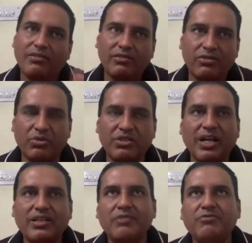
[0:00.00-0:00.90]
During
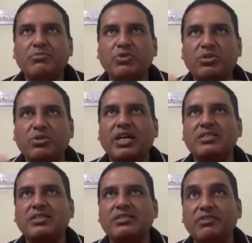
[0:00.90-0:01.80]
that time, one more
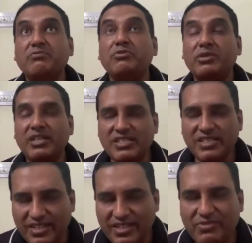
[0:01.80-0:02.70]

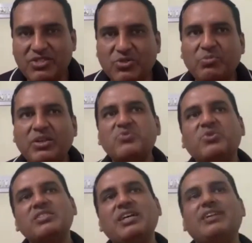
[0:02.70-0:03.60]
incident which took place was
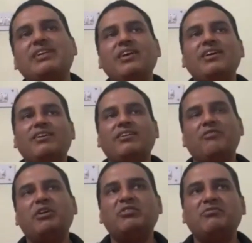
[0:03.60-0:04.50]
that
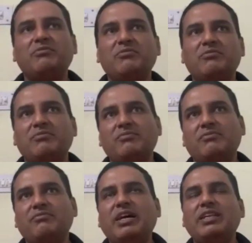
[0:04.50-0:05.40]
one
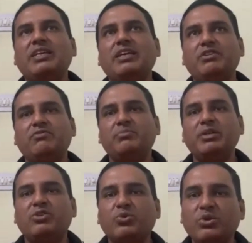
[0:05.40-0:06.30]
day we were being
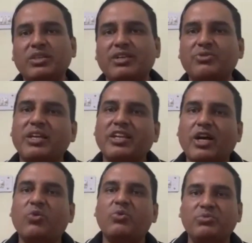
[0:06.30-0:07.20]
told that, okay,
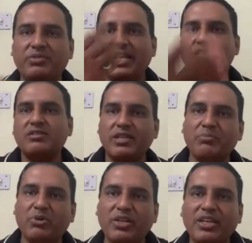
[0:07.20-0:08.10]
now next day
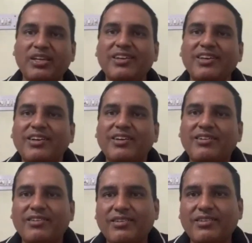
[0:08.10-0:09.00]
morning
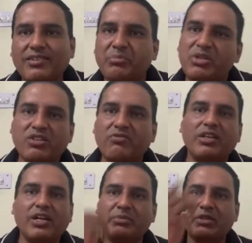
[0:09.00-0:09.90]
the mission will
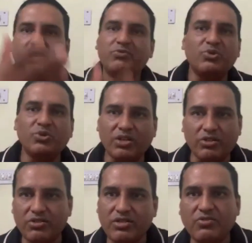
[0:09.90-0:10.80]
come and we have to go
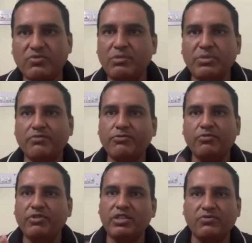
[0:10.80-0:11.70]
across. It will be a
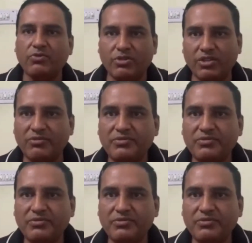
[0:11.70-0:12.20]
full-fledged war now.